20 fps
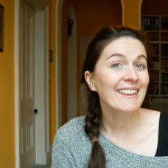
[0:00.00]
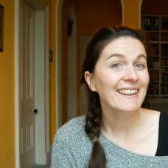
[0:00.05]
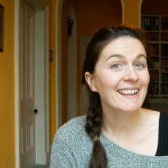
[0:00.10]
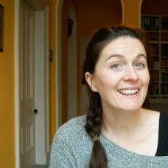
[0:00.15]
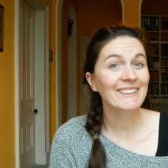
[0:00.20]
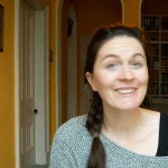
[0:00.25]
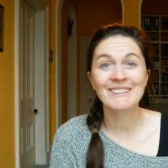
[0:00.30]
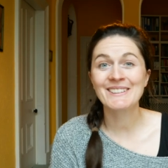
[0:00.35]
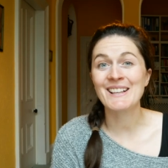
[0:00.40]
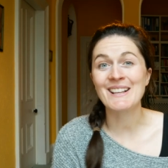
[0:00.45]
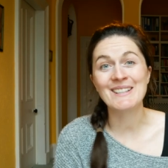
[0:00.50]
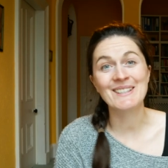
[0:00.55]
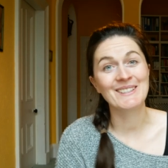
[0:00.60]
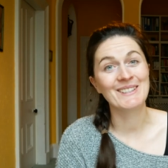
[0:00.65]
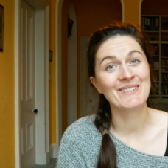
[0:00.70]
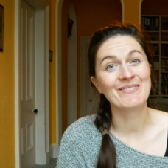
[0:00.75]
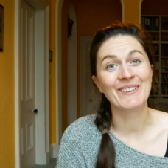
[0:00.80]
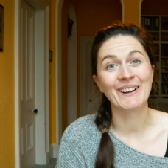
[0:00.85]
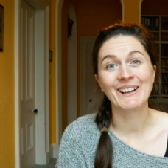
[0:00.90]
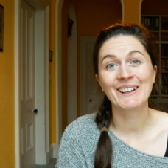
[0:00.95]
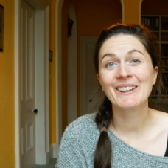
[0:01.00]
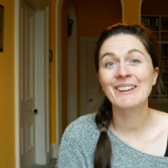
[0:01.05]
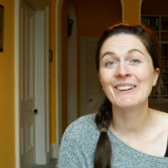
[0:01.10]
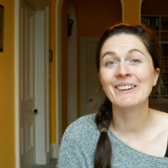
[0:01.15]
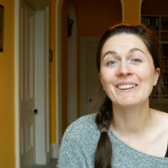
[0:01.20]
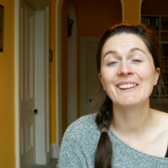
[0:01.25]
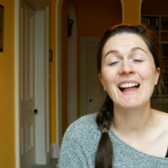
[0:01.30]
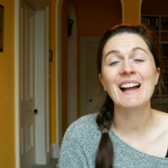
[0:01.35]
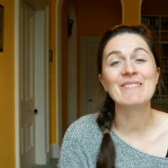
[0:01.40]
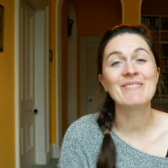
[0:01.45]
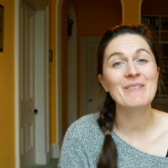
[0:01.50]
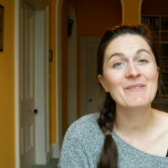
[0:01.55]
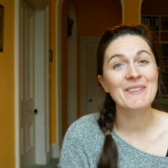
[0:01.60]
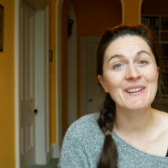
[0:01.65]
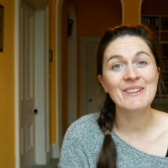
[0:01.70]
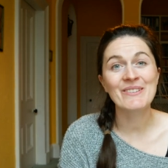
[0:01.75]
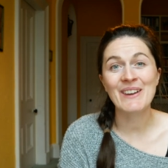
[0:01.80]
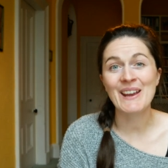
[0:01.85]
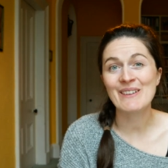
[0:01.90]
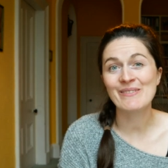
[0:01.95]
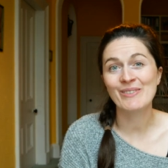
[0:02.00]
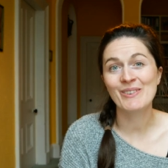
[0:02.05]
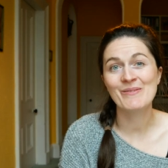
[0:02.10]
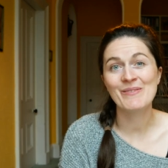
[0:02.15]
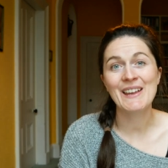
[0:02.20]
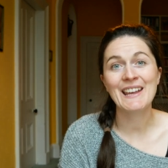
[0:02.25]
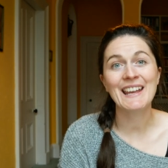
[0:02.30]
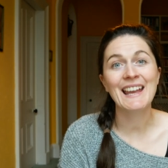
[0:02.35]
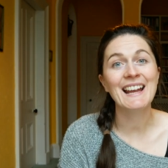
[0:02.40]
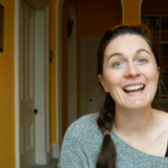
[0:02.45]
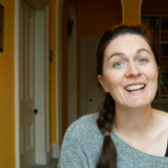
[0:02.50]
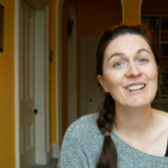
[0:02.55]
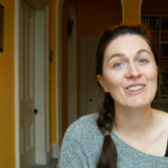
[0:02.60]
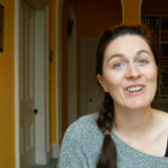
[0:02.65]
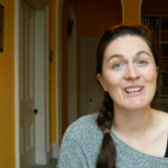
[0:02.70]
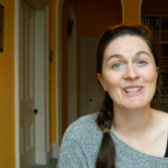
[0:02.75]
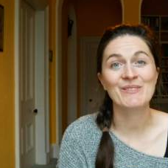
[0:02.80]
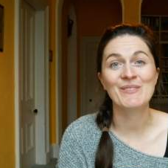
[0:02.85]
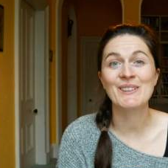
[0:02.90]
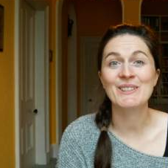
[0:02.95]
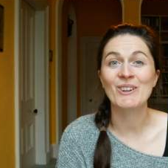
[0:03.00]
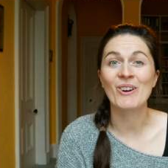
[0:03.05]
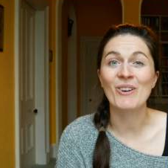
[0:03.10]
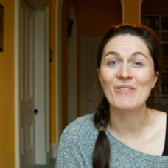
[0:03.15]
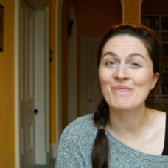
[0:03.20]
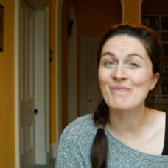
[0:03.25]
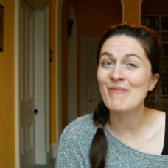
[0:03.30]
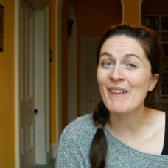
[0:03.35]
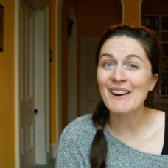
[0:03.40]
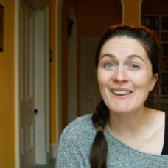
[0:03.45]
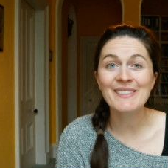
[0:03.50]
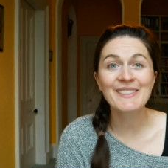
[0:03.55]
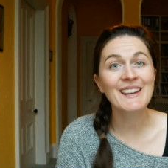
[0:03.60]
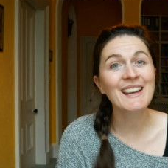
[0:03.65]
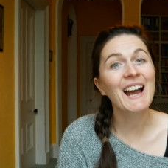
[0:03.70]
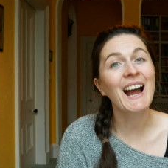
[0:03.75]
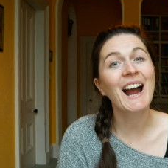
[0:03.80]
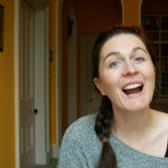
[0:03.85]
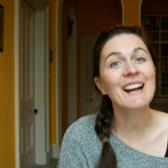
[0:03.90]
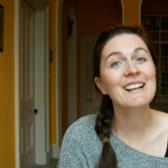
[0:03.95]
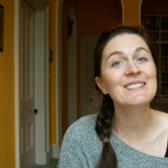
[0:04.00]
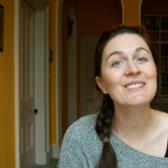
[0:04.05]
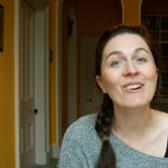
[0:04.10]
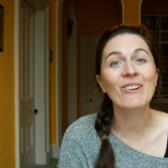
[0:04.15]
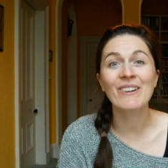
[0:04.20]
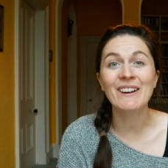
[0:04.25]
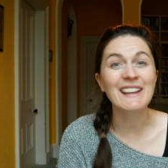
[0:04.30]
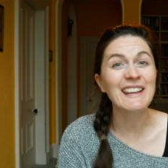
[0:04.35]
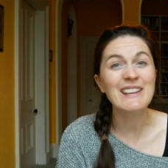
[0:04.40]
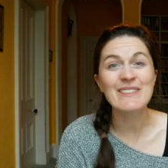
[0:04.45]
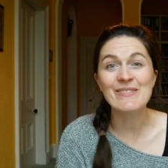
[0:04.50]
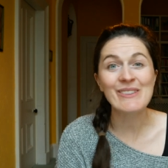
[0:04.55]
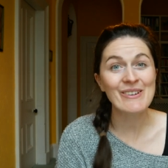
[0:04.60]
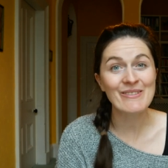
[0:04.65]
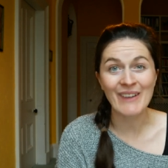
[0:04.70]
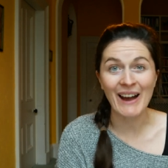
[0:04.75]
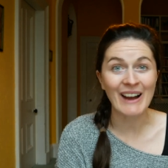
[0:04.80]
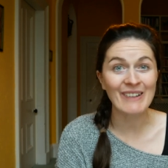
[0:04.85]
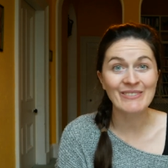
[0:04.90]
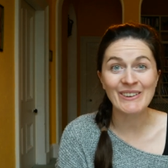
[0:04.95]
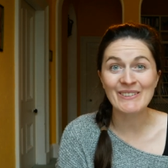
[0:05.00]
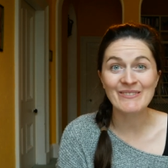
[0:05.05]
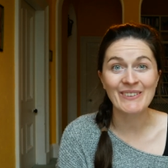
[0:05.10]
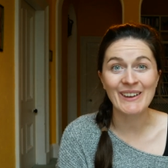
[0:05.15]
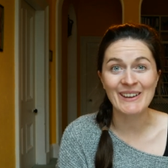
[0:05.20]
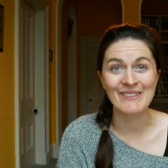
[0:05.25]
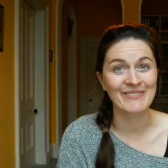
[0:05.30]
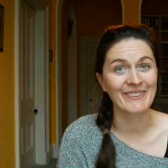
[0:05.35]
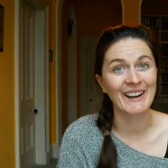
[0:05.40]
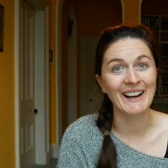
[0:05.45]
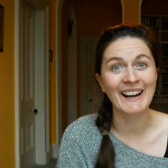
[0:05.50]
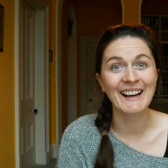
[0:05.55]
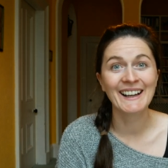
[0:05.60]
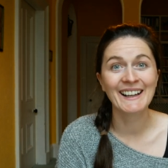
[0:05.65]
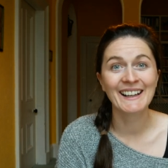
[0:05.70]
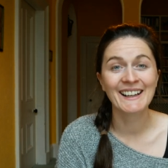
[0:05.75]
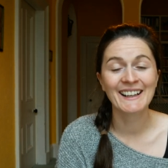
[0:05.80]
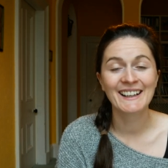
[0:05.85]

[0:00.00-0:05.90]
think it looks super cool and would be great for making Christmas or birthday cards or even wrapping paper.